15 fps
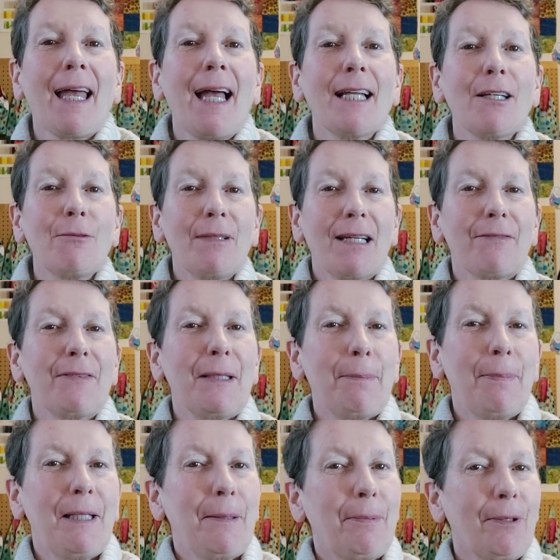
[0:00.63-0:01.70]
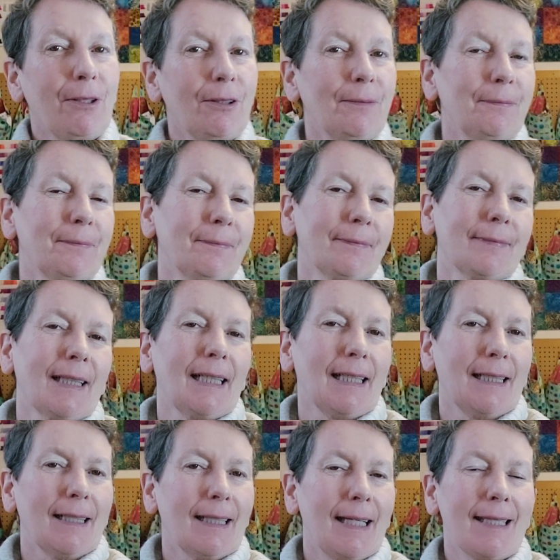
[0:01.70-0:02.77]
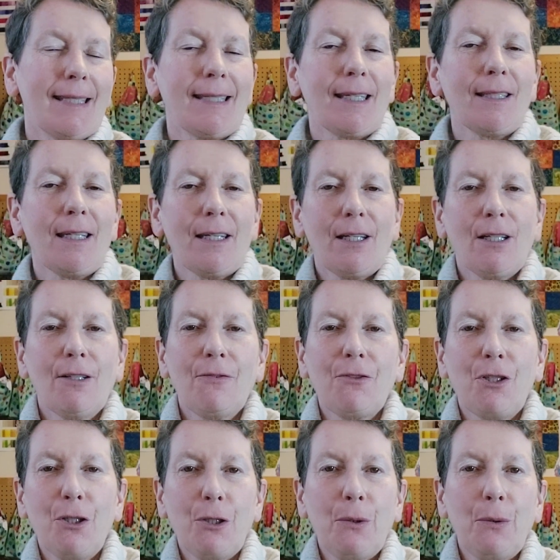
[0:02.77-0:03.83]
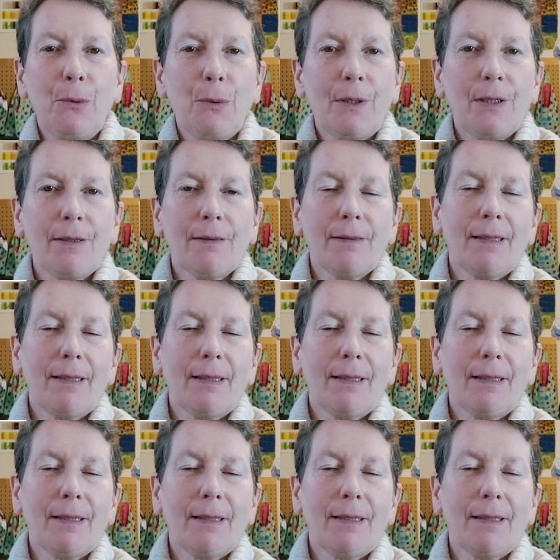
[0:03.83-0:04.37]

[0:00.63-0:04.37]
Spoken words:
Hello, lovely people. It's Sunday afternoon,